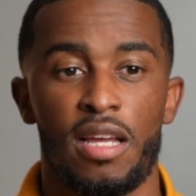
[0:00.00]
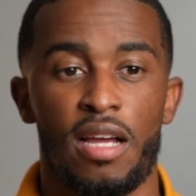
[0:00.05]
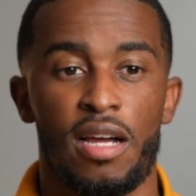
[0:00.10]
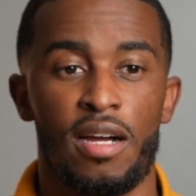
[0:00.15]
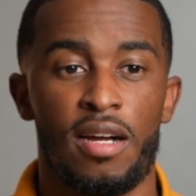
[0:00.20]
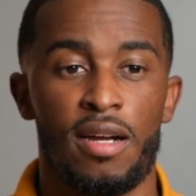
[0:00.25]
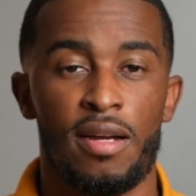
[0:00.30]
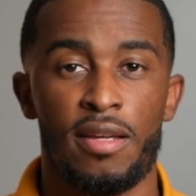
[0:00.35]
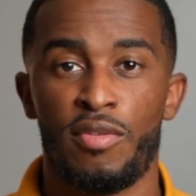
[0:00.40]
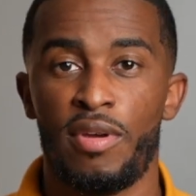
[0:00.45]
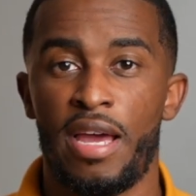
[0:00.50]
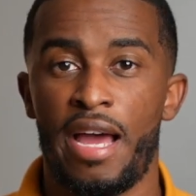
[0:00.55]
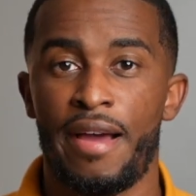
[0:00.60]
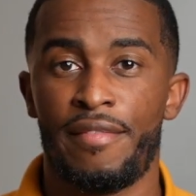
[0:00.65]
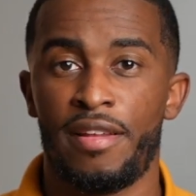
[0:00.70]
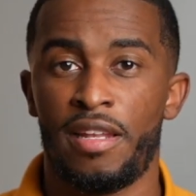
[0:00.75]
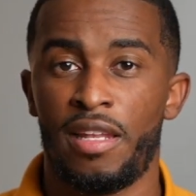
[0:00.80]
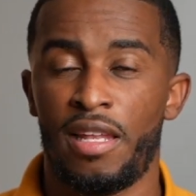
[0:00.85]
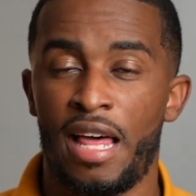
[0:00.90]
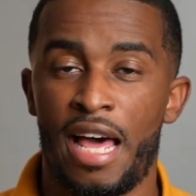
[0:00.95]
You have
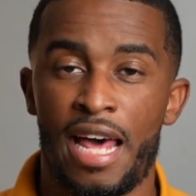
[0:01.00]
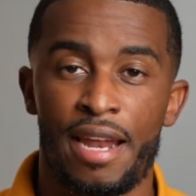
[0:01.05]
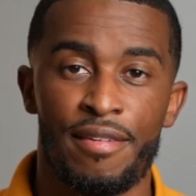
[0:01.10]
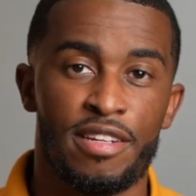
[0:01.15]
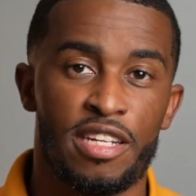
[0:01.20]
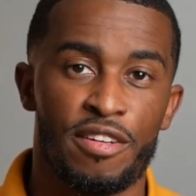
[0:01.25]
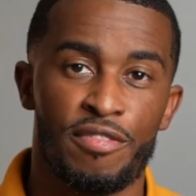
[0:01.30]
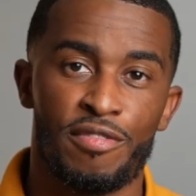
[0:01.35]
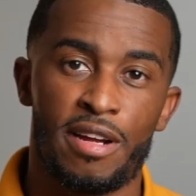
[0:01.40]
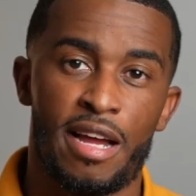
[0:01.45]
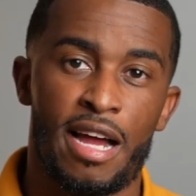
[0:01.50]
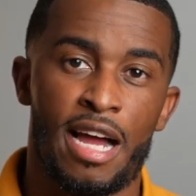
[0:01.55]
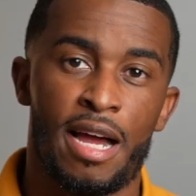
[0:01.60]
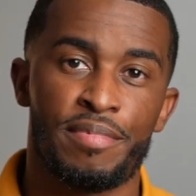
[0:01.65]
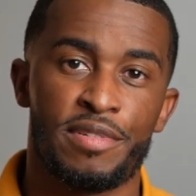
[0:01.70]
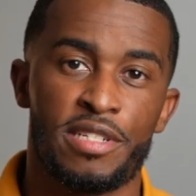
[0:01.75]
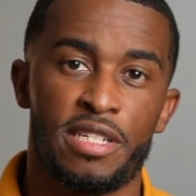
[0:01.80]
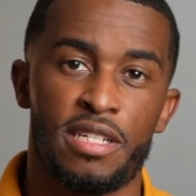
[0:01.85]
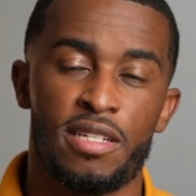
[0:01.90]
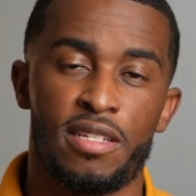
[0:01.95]
a lot of different
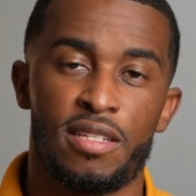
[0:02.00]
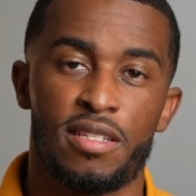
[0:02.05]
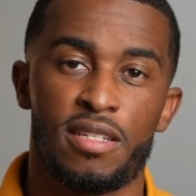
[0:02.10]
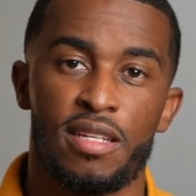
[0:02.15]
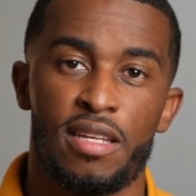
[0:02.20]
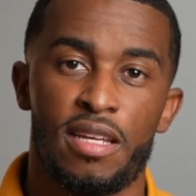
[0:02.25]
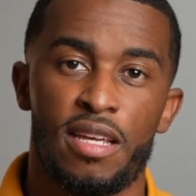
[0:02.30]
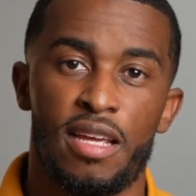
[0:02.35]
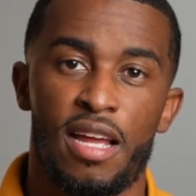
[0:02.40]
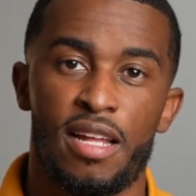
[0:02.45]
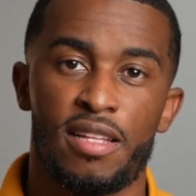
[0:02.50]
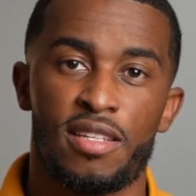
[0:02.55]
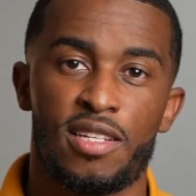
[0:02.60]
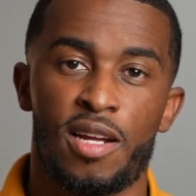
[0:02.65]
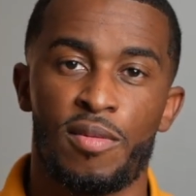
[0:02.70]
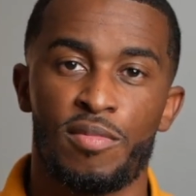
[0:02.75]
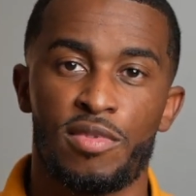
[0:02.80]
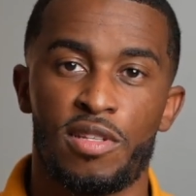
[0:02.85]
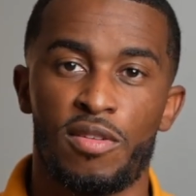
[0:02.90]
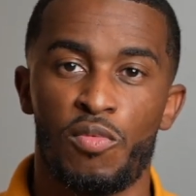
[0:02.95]
options in
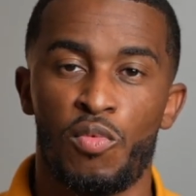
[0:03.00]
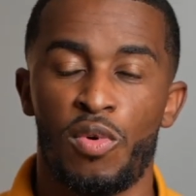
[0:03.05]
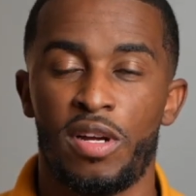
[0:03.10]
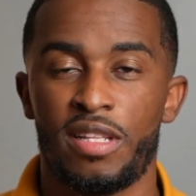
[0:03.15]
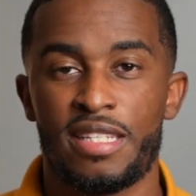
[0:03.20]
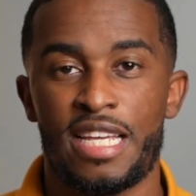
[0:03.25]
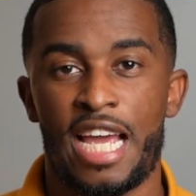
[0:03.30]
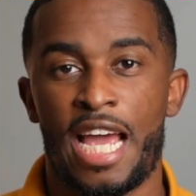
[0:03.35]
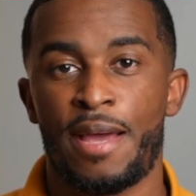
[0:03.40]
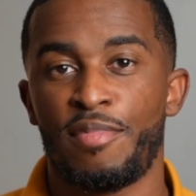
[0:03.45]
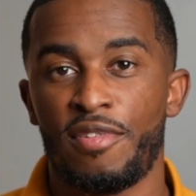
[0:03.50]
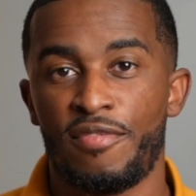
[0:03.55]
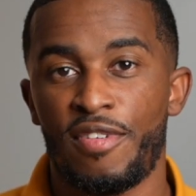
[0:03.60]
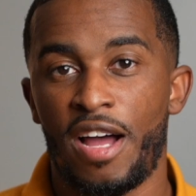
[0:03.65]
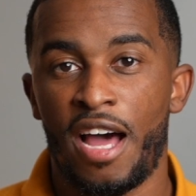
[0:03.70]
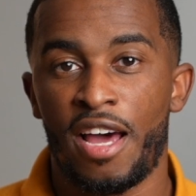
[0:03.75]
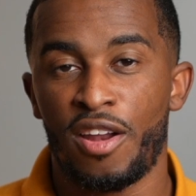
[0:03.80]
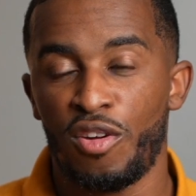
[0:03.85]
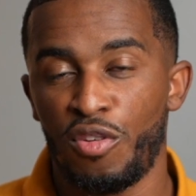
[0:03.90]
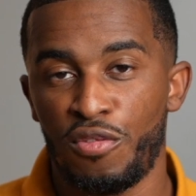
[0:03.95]
terms of what type of
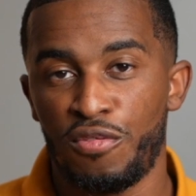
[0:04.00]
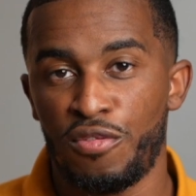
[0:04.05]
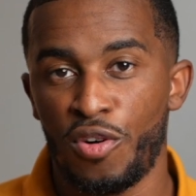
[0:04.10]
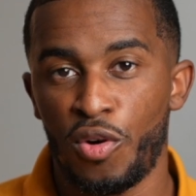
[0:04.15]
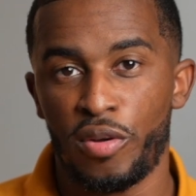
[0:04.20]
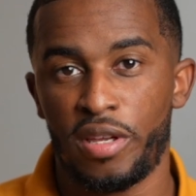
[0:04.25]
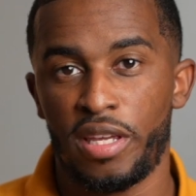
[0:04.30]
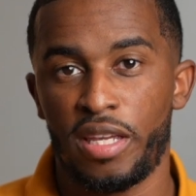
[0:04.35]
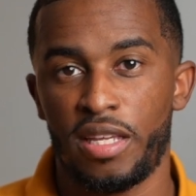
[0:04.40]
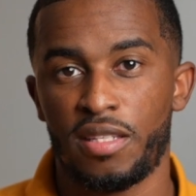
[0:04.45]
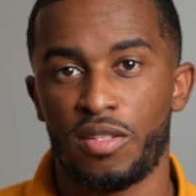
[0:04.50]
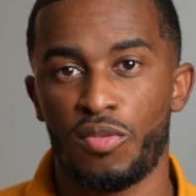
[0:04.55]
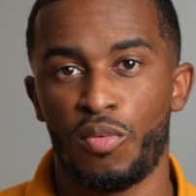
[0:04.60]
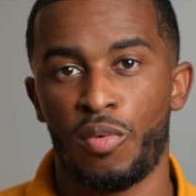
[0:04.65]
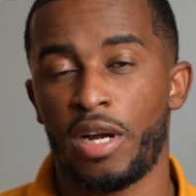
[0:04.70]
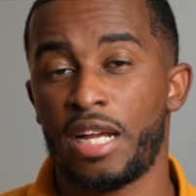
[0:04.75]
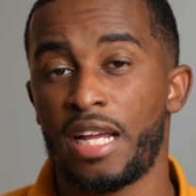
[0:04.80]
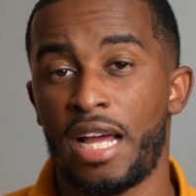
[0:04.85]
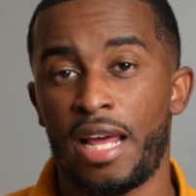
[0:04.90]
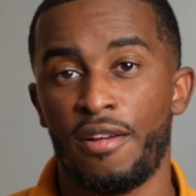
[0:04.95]
autofocus or
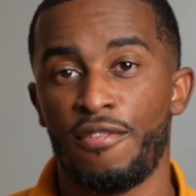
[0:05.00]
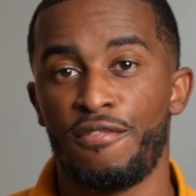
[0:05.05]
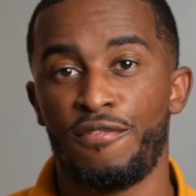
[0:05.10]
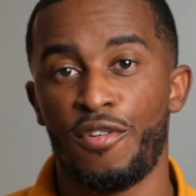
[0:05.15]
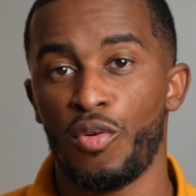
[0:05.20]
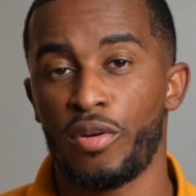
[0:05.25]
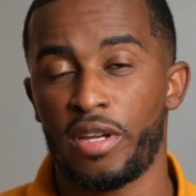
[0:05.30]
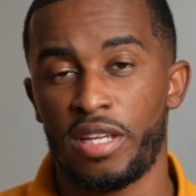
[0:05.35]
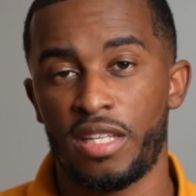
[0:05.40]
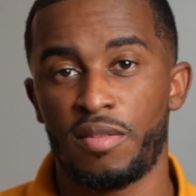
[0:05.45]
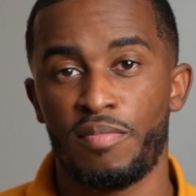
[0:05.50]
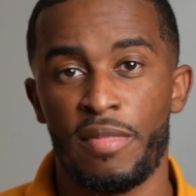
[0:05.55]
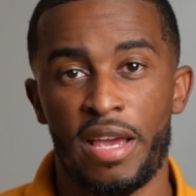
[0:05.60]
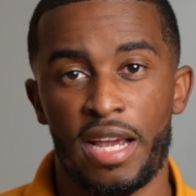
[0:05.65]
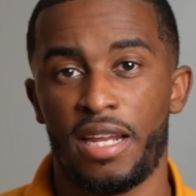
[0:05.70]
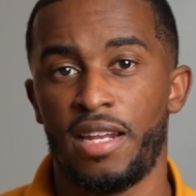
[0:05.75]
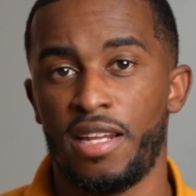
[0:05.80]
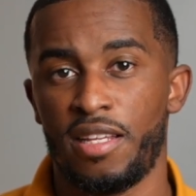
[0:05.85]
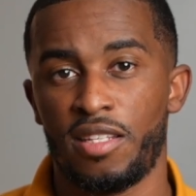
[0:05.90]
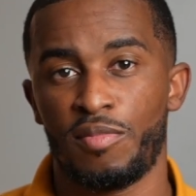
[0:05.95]
what kind of focus
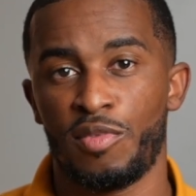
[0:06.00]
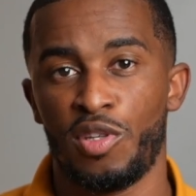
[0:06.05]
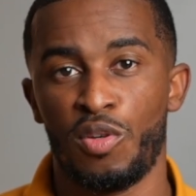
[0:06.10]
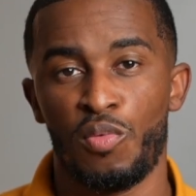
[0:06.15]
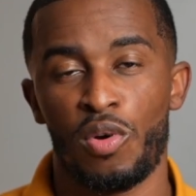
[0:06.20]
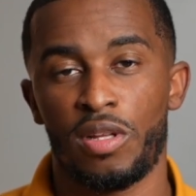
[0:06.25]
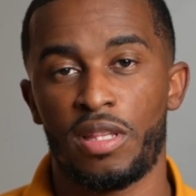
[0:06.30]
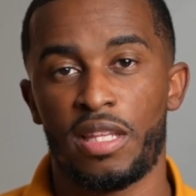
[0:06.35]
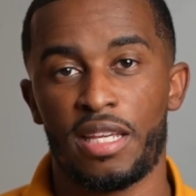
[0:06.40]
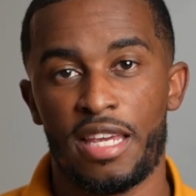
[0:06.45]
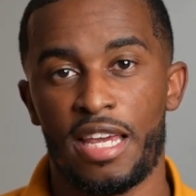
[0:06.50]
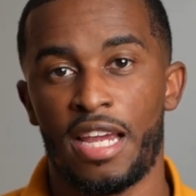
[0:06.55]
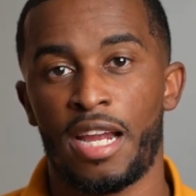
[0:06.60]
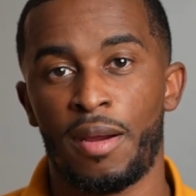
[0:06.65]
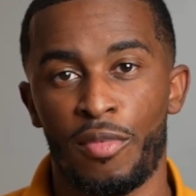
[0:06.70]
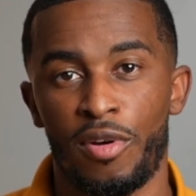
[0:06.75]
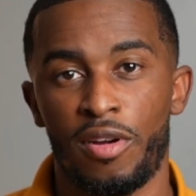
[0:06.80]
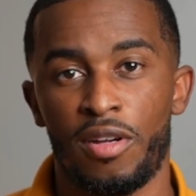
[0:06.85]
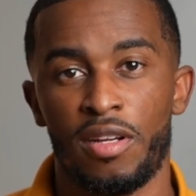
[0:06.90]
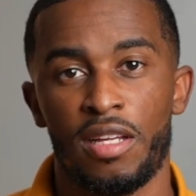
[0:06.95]
mechanism you want the
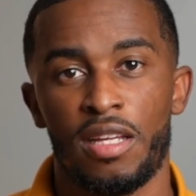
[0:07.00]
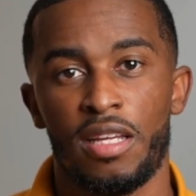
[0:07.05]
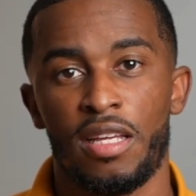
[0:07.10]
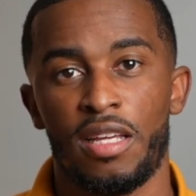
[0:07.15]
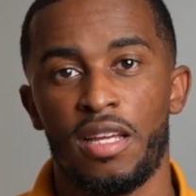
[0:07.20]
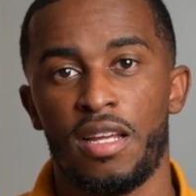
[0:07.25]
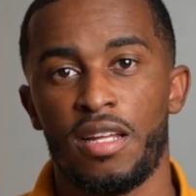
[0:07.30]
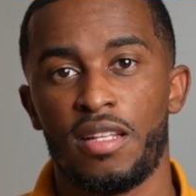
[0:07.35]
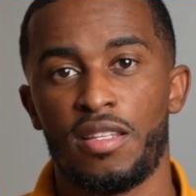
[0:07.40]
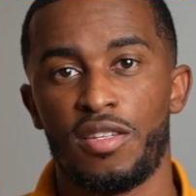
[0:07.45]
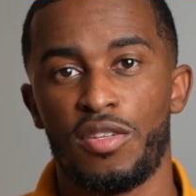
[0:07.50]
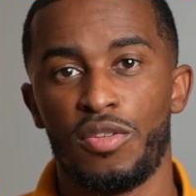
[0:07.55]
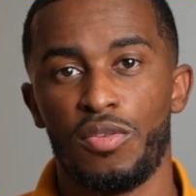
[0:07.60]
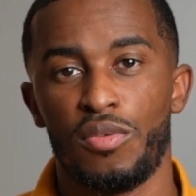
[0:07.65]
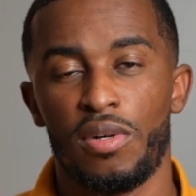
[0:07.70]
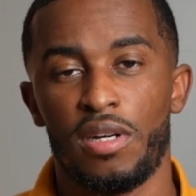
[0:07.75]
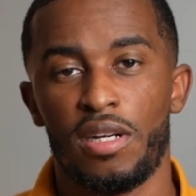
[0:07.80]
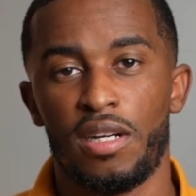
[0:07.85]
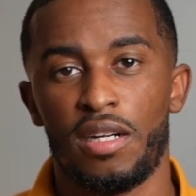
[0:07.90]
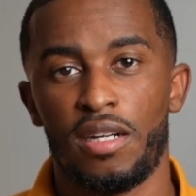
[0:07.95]
camera
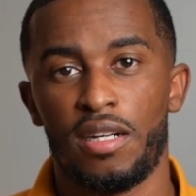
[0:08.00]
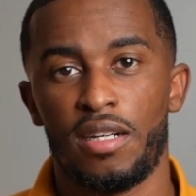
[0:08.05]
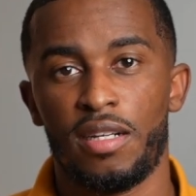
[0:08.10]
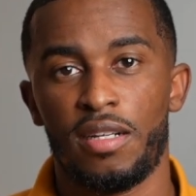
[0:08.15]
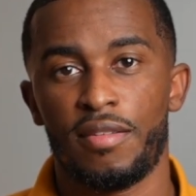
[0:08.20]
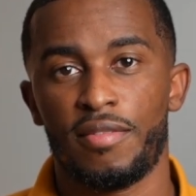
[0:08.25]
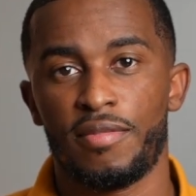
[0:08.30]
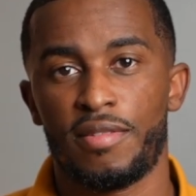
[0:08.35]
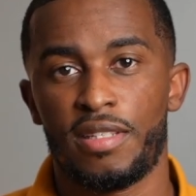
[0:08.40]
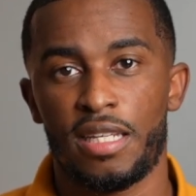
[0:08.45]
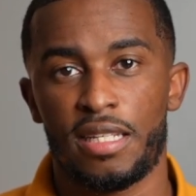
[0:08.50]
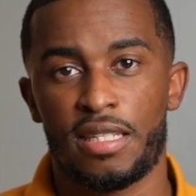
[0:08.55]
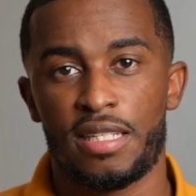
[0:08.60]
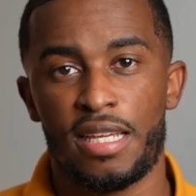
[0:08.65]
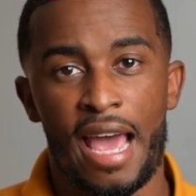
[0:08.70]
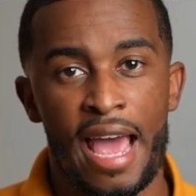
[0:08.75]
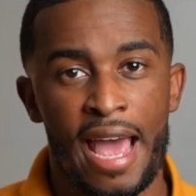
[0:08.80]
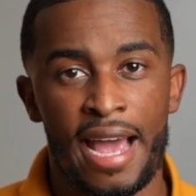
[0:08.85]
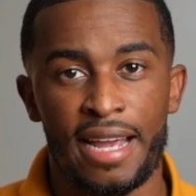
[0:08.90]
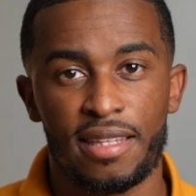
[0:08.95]
to
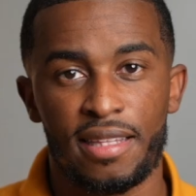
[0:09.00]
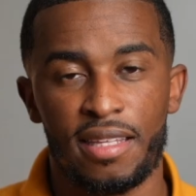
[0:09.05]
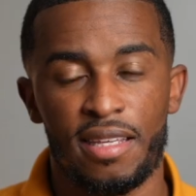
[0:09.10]
act